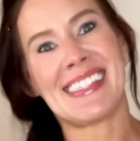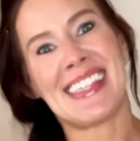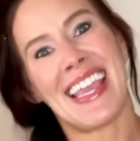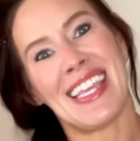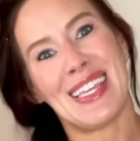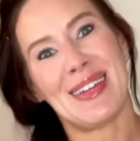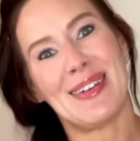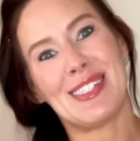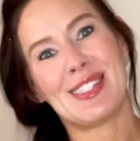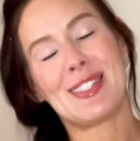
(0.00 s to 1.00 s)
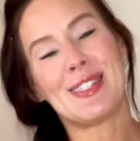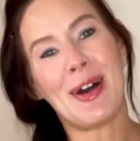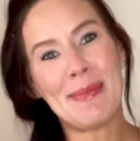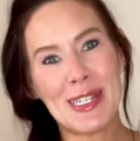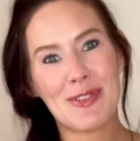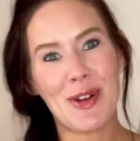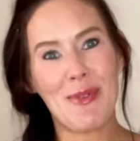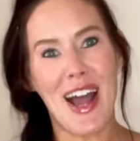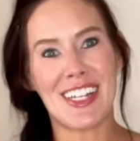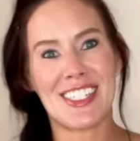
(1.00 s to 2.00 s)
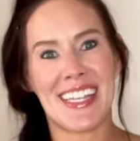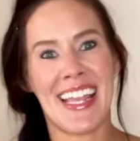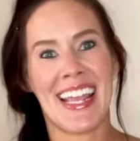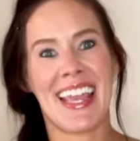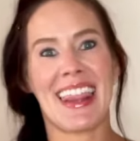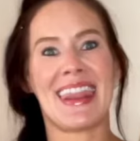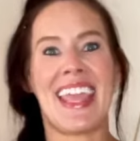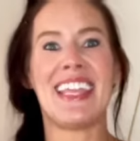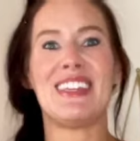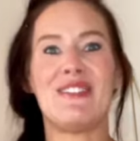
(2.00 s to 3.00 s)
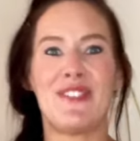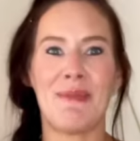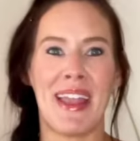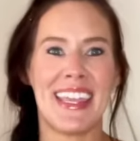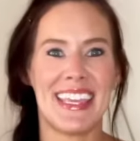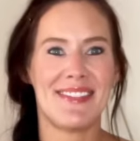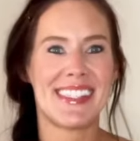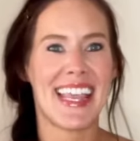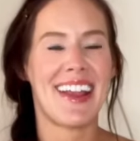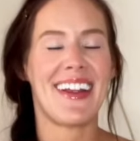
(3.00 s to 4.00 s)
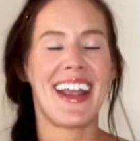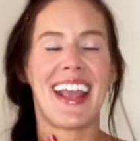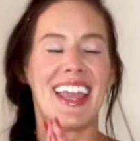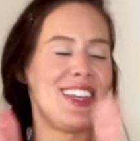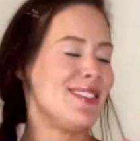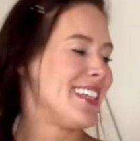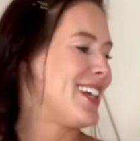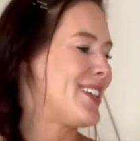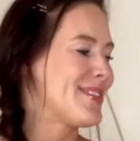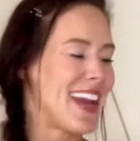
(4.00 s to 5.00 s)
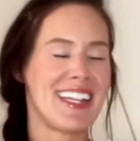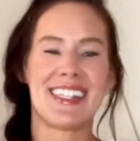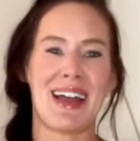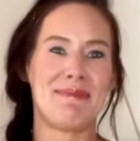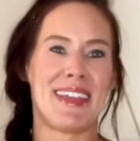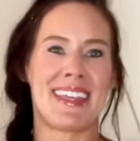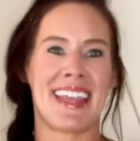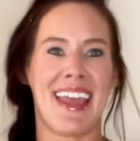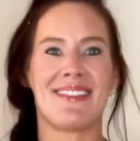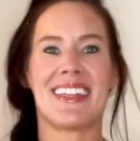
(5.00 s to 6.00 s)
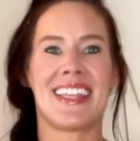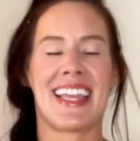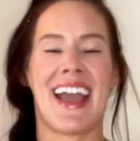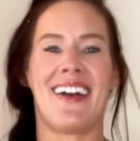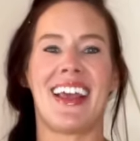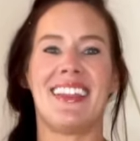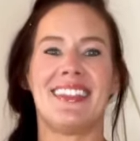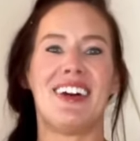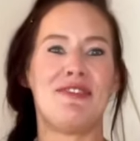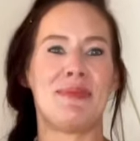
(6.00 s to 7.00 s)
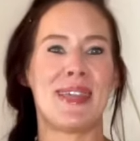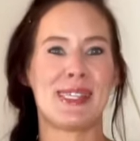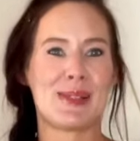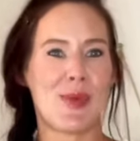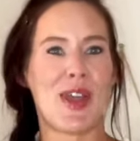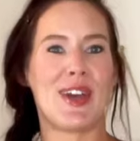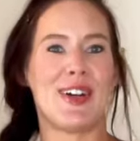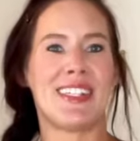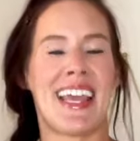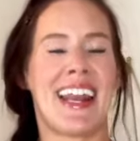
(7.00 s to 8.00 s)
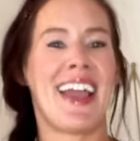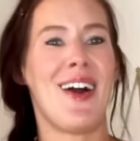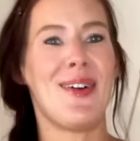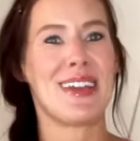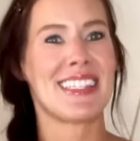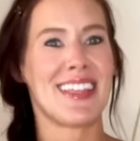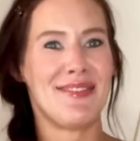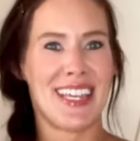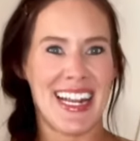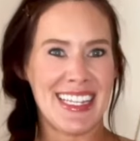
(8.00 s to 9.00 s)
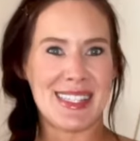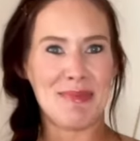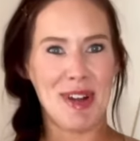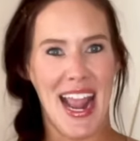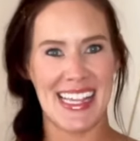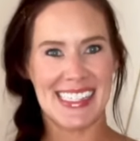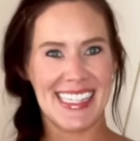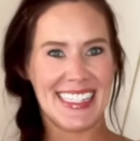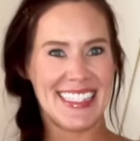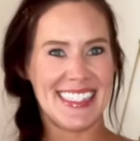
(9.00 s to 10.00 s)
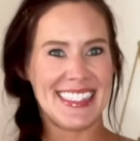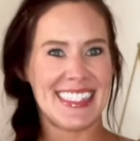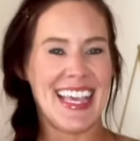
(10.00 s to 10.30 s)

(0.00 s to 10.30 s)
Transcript: Thank you so much for watching. Thank you for my gifts, Eric. You did a great job picking everything out. I love being spoiled, and I always love getting surprises.